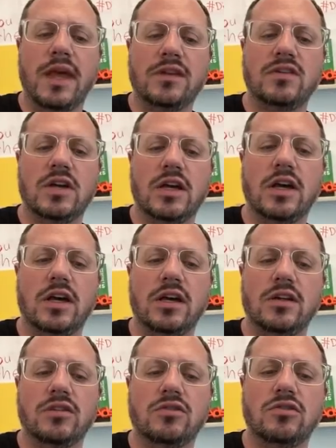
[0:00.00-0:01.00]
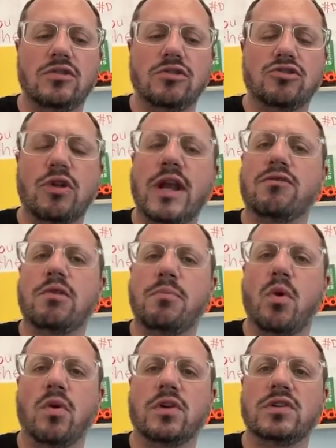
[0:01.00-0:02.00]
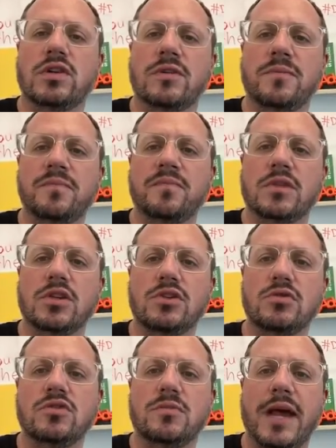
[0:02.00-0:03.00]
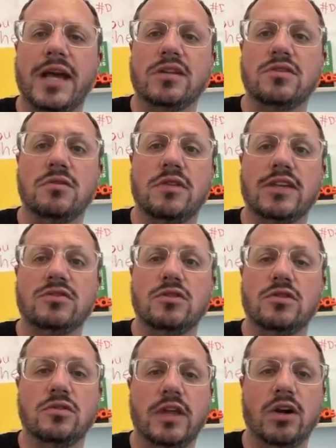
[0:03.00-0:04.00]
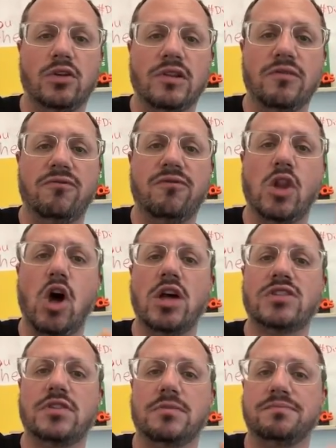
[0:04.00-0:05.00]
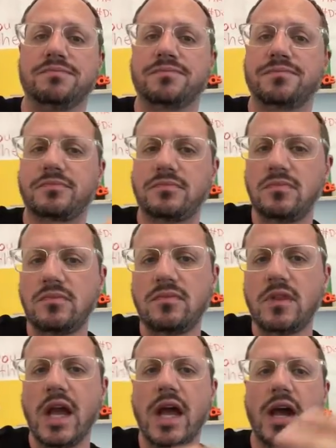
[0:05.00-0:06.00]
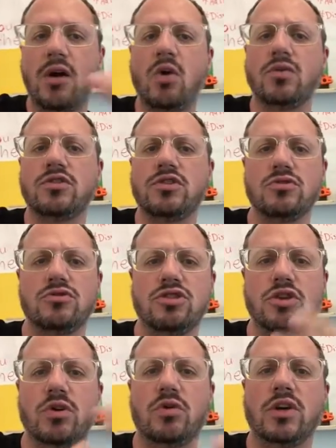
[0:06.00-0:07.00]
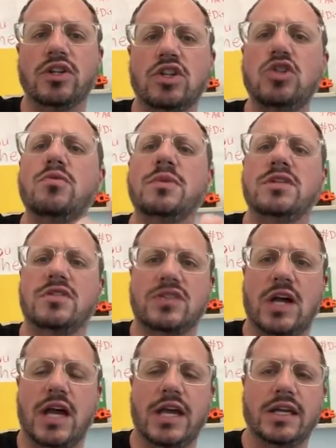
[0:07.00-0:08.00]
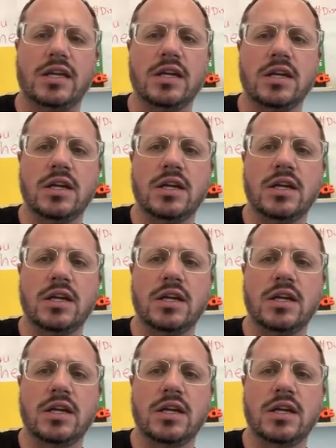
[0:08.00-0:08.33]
that the Trend Report used back in 2002. They called it flawsome. How do you show a human side